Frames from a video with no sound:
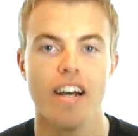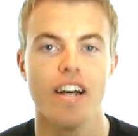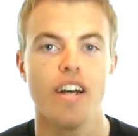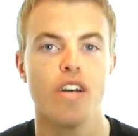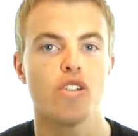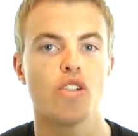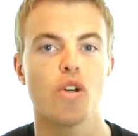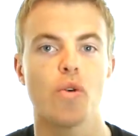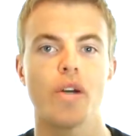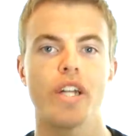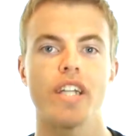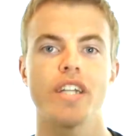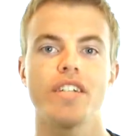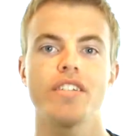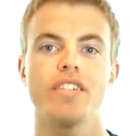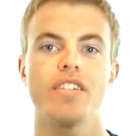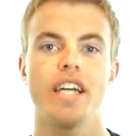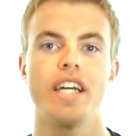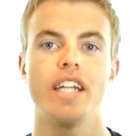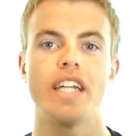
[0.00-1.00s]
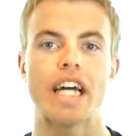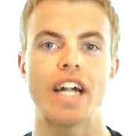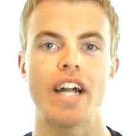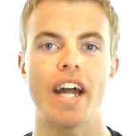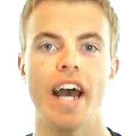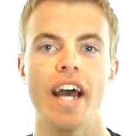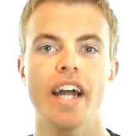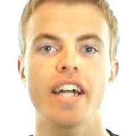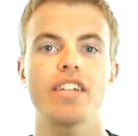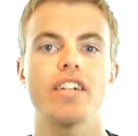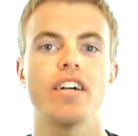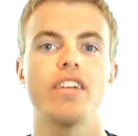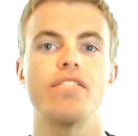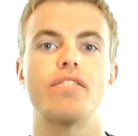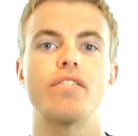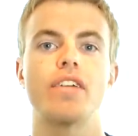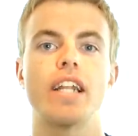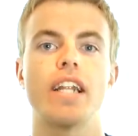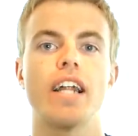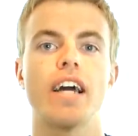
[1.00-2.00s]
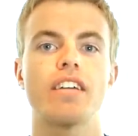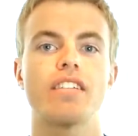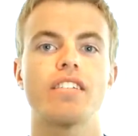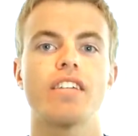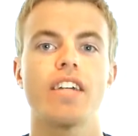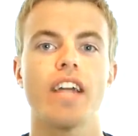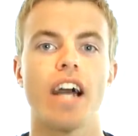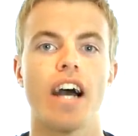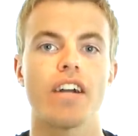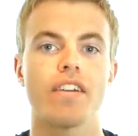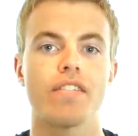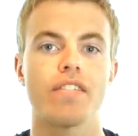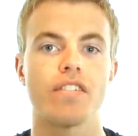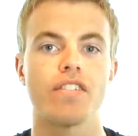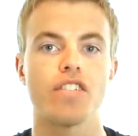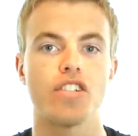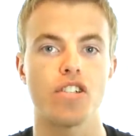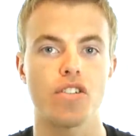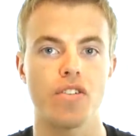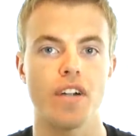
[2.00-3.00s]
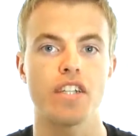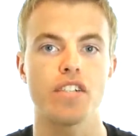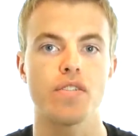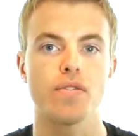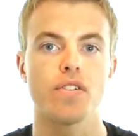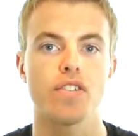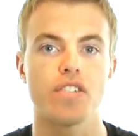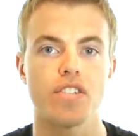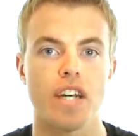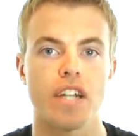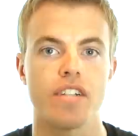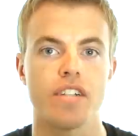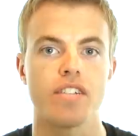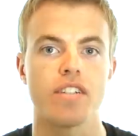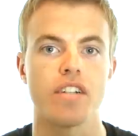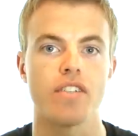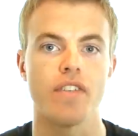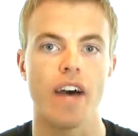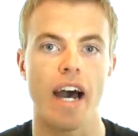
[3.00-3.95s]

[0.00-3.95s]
So it is in their act of relaxing out of the stressful sense of